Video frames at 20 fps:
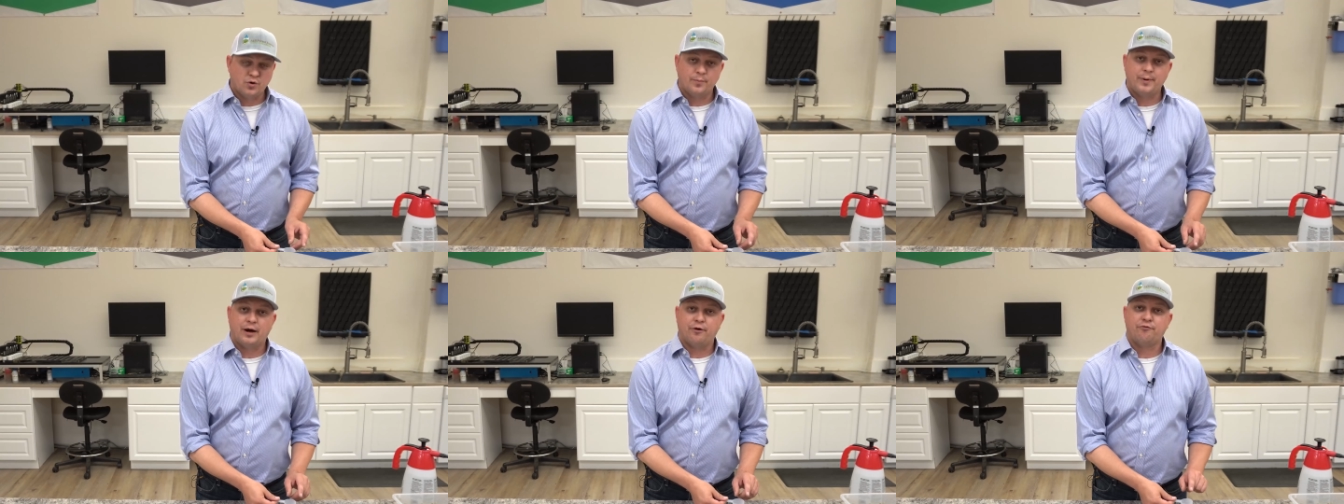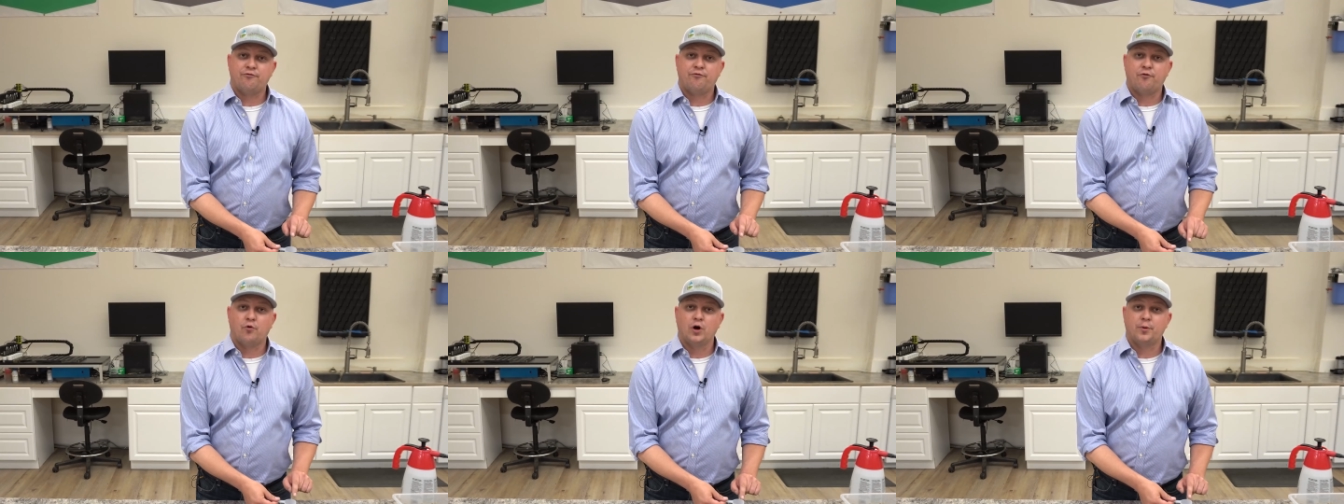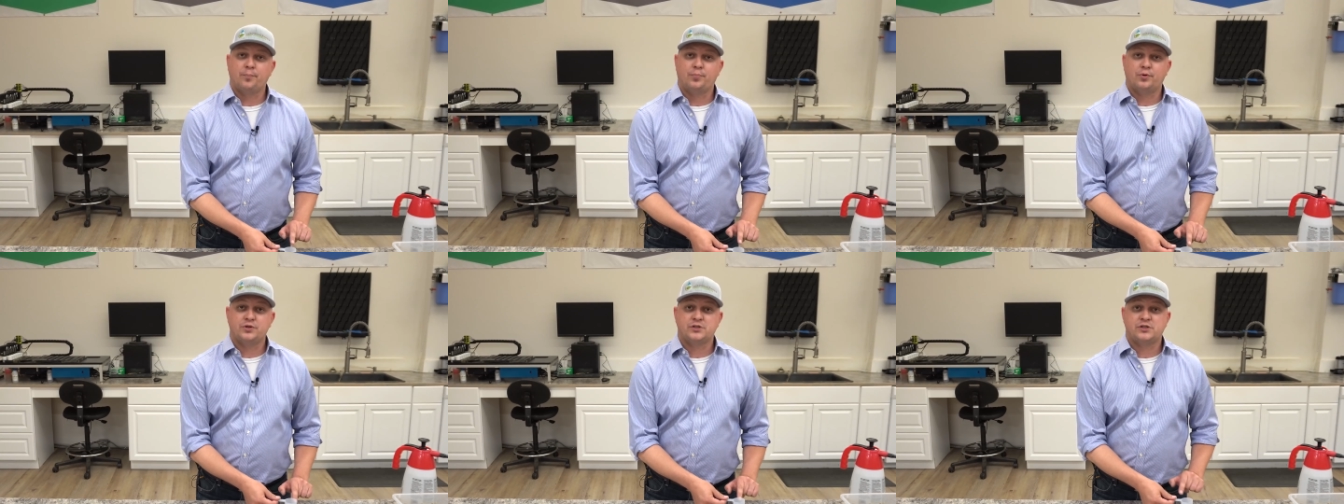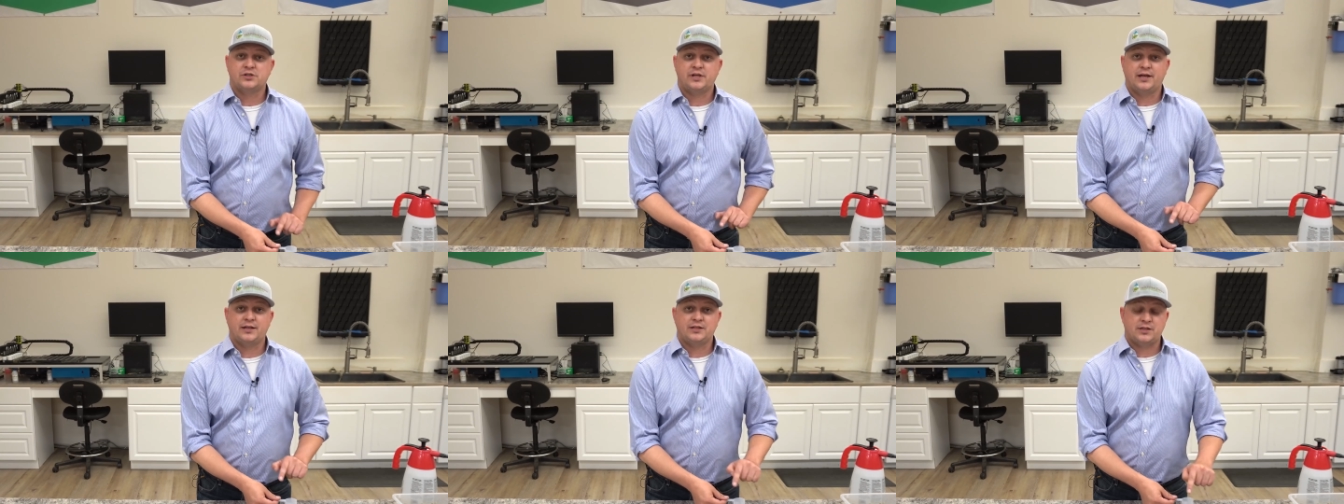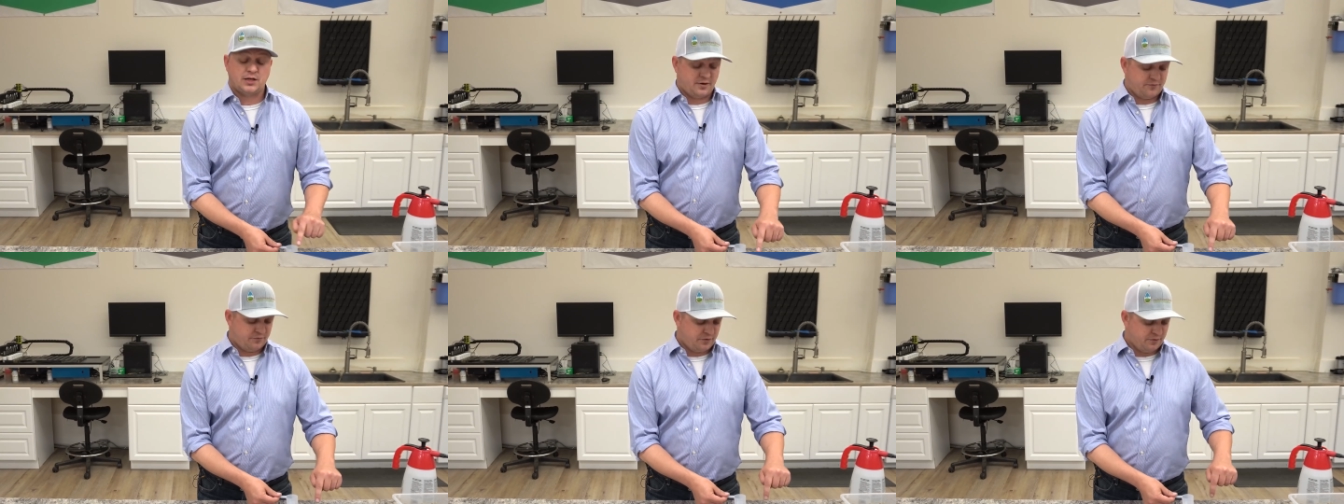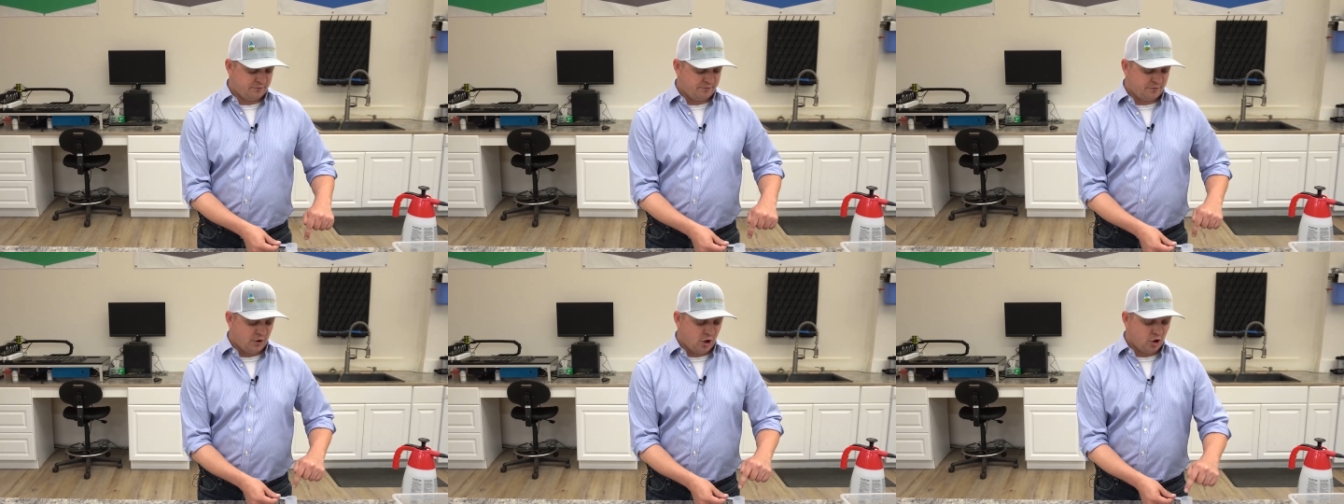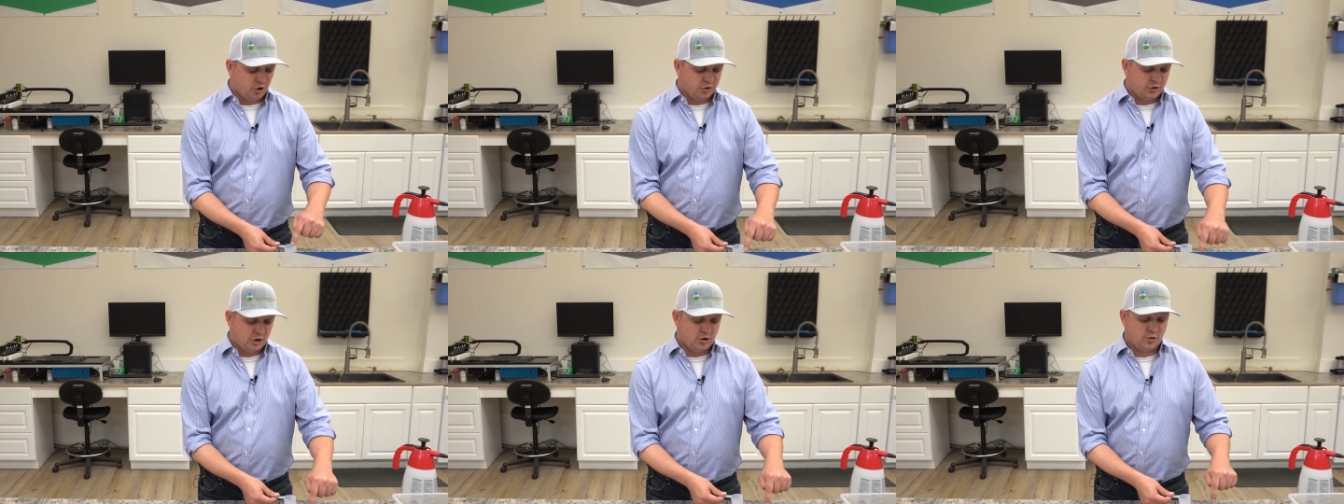to about 4% of the
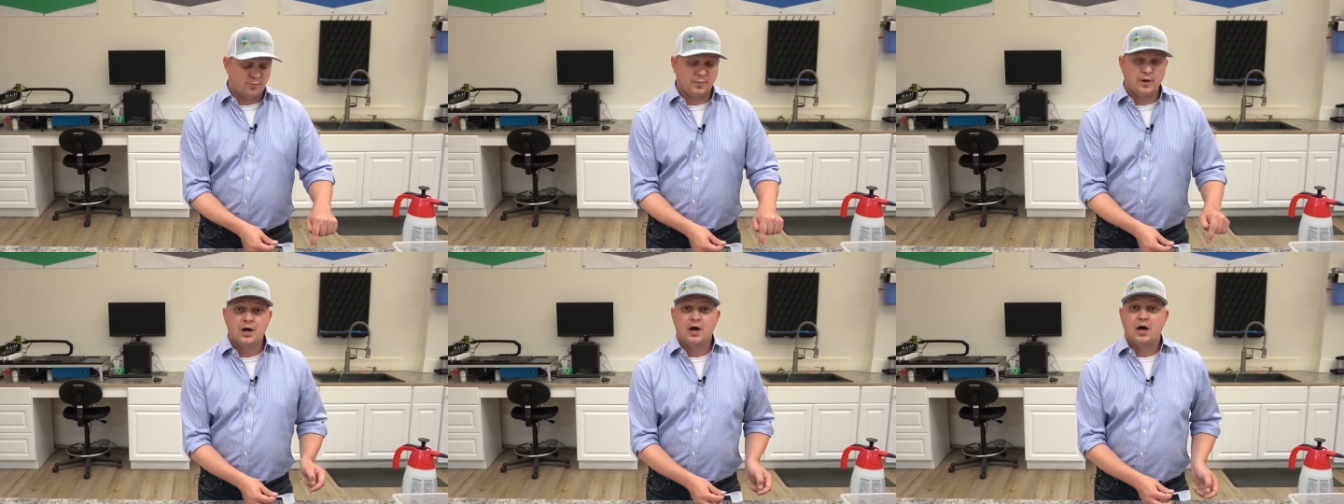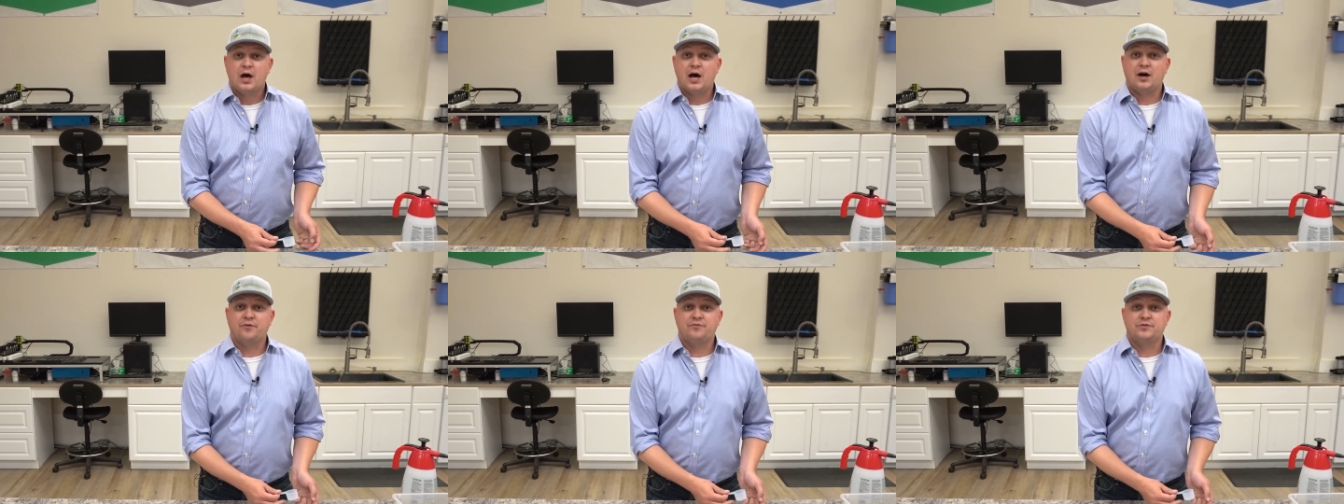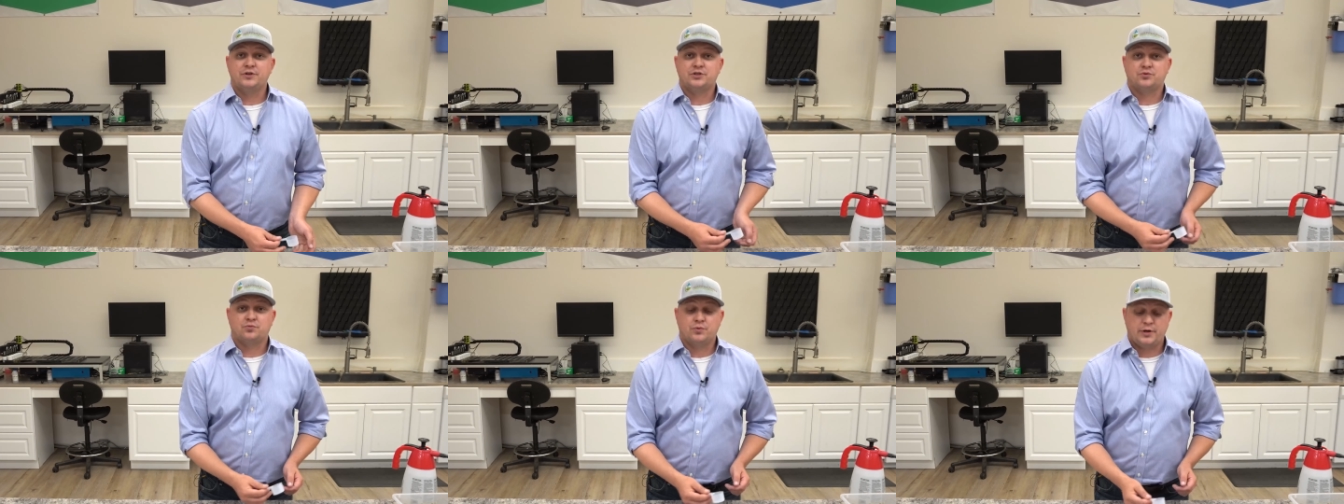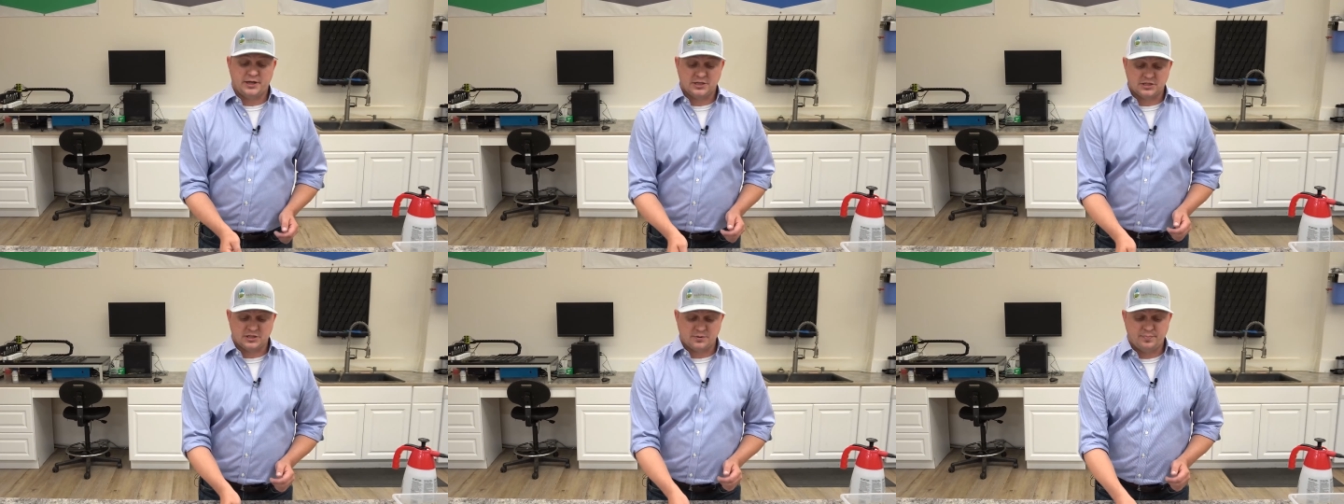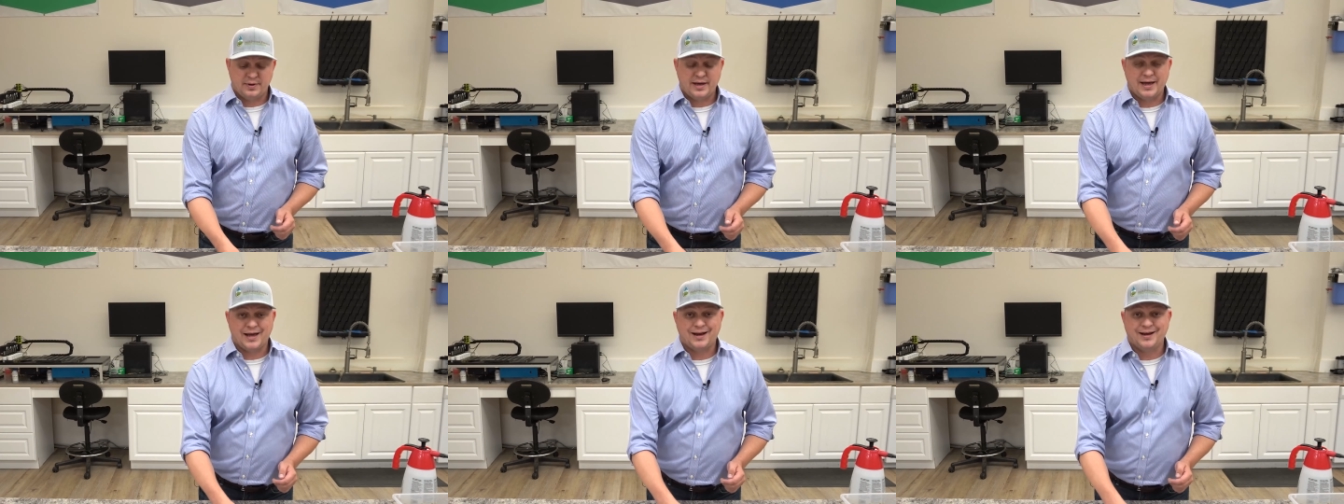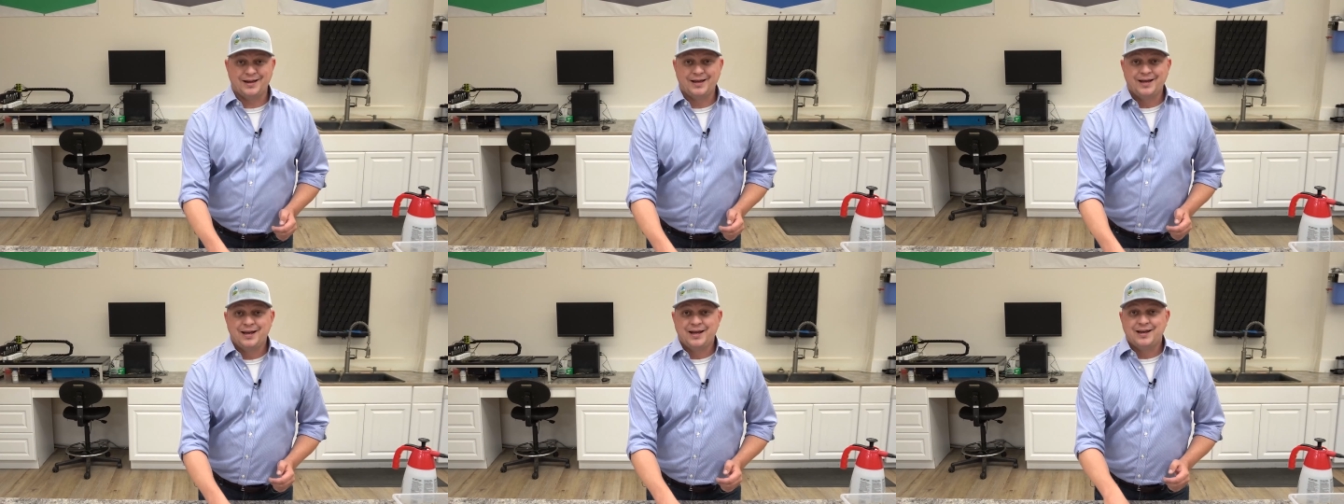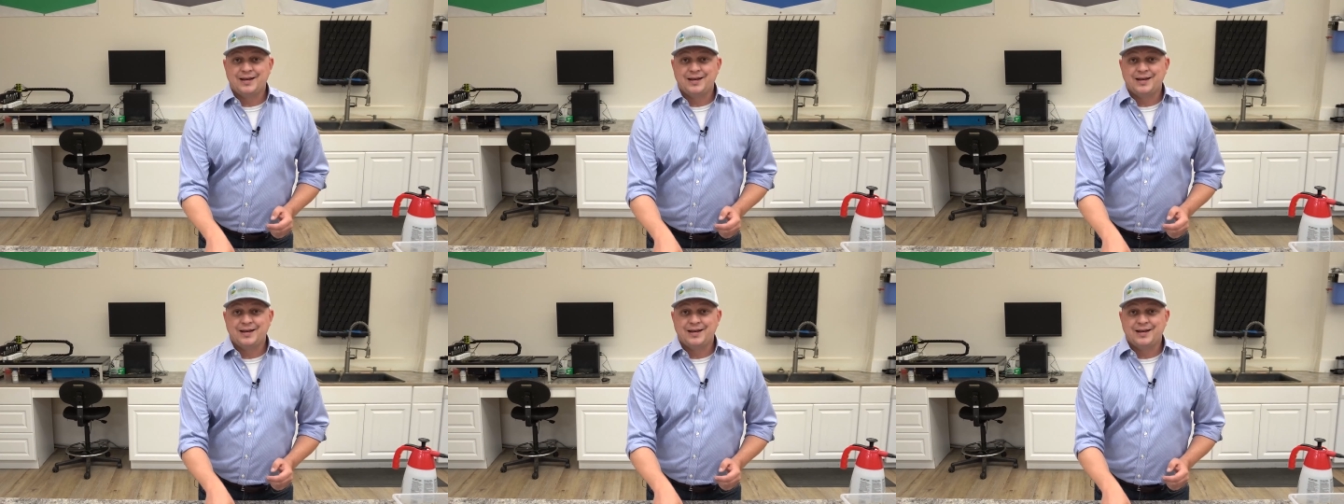volume of this raised bed.